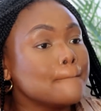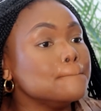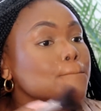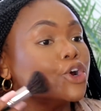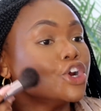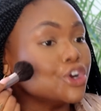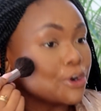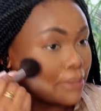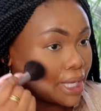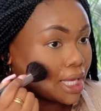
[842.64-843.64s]
murder
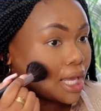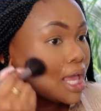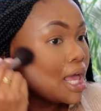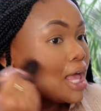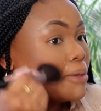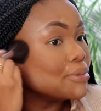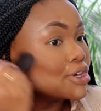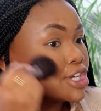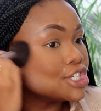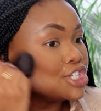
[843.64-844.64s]
me
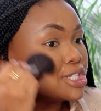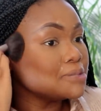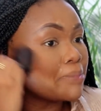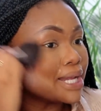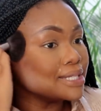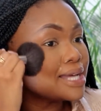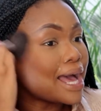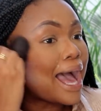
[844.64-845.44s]
because she spent